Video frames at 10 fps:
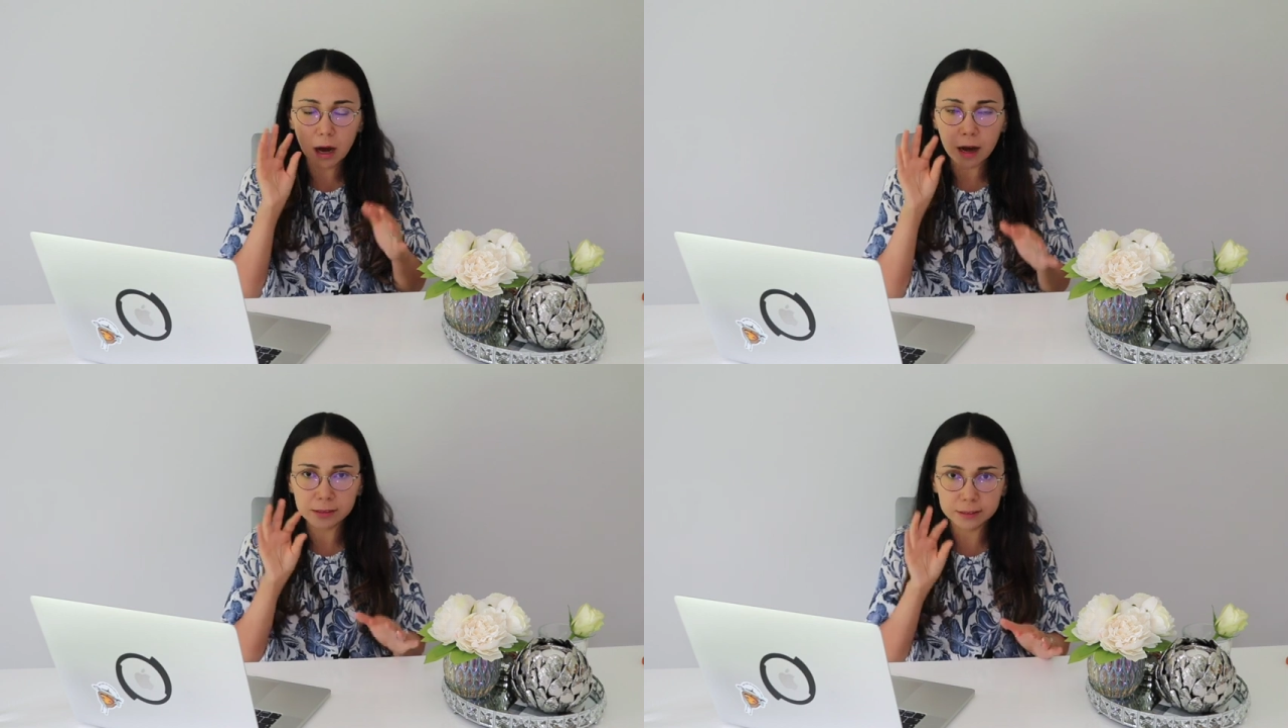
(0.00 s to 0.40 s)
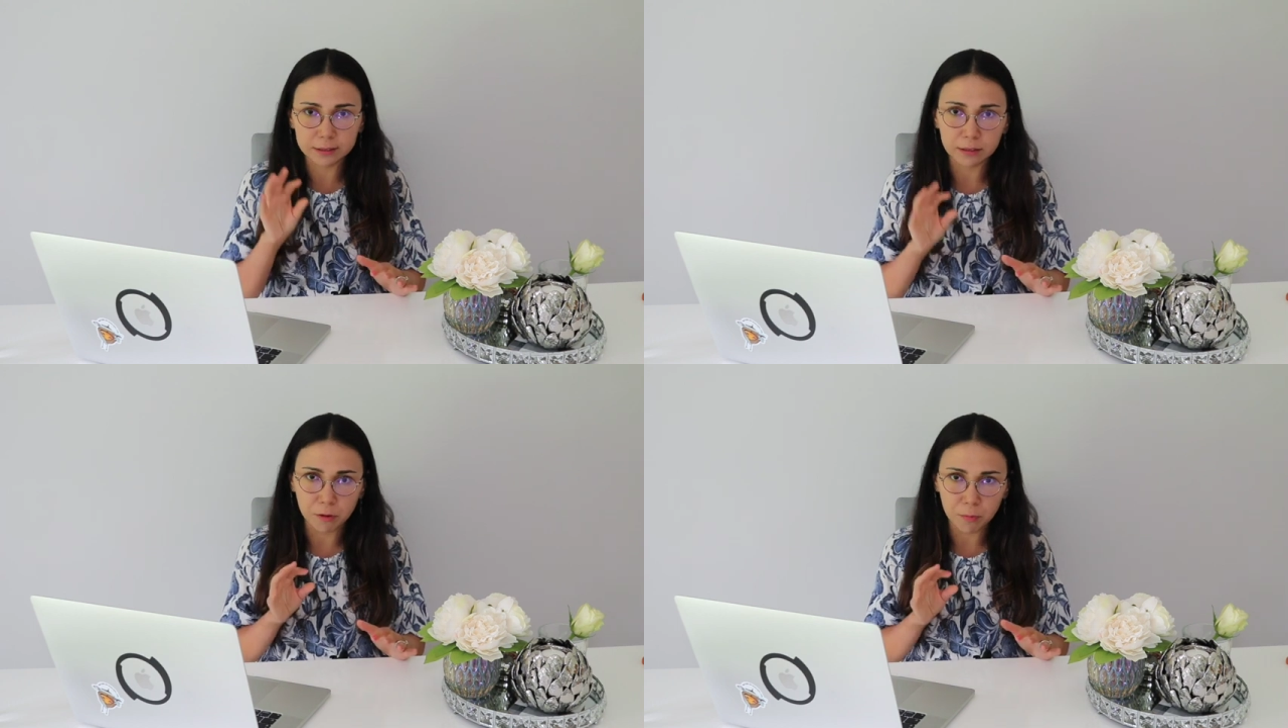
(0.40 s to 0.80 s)

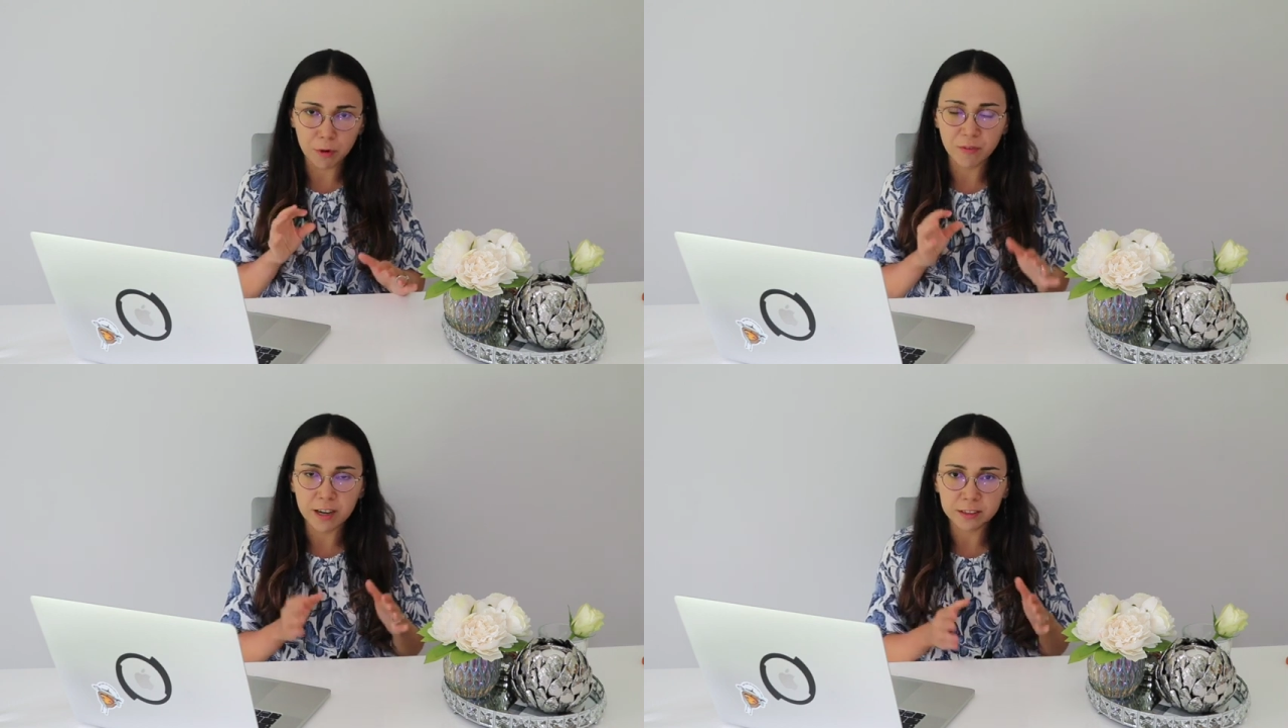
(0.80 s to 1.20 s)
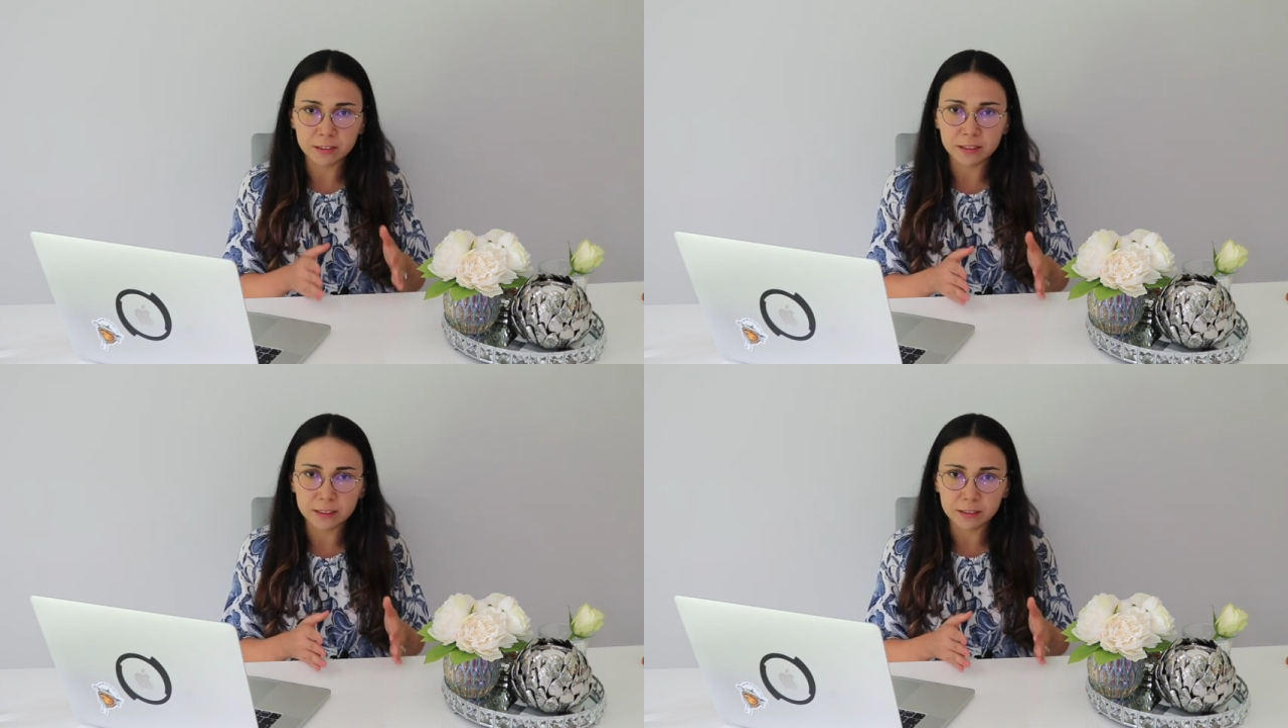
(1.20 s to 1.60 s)
answer
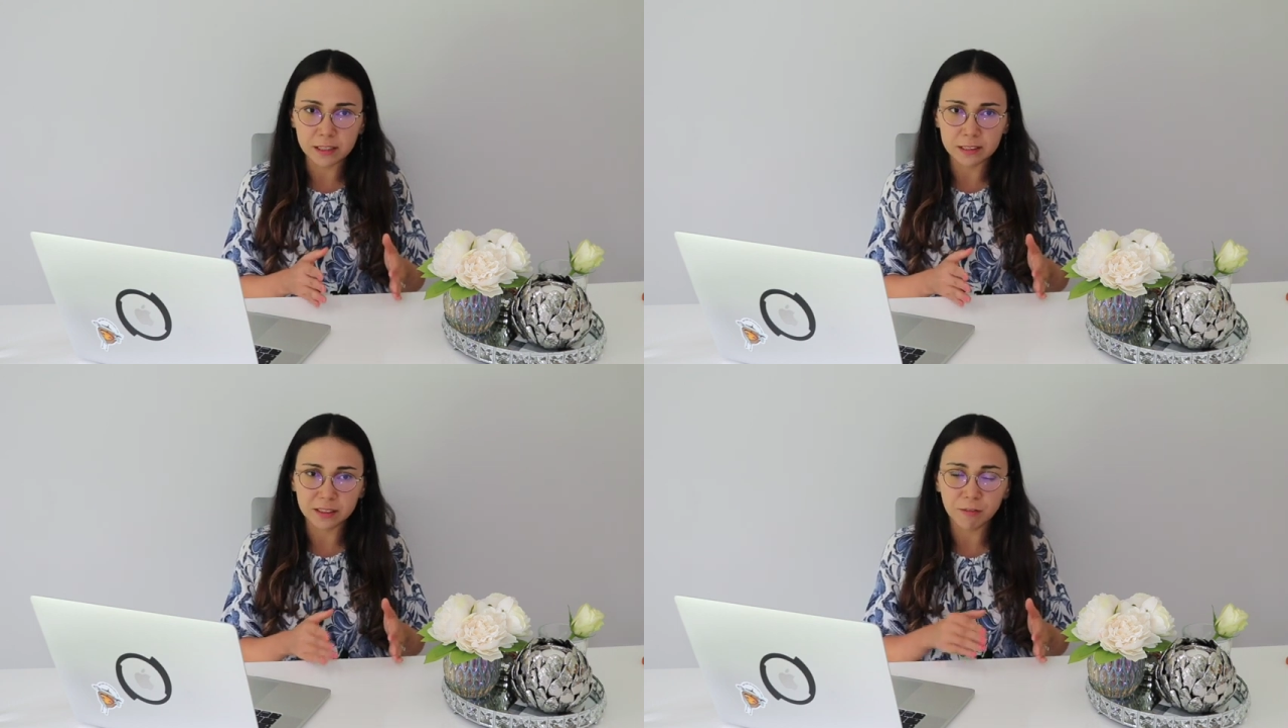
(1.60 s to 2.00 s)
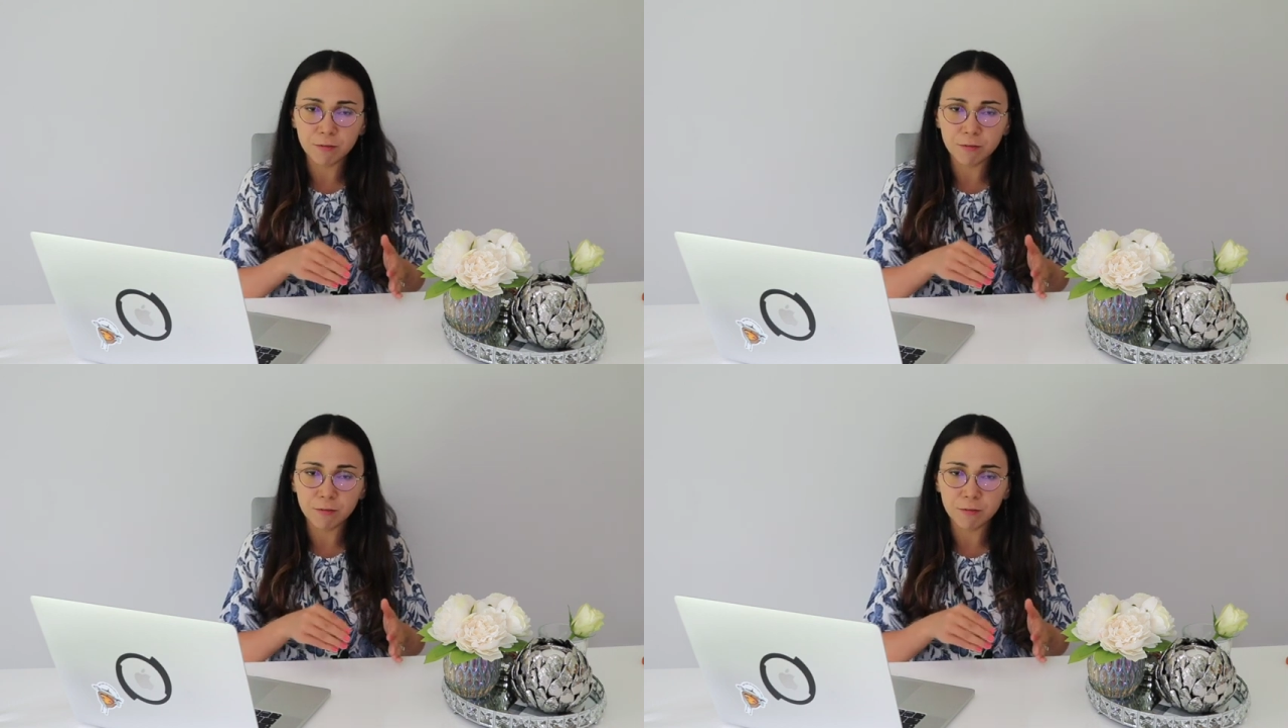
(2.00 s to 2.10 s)
provided in the test,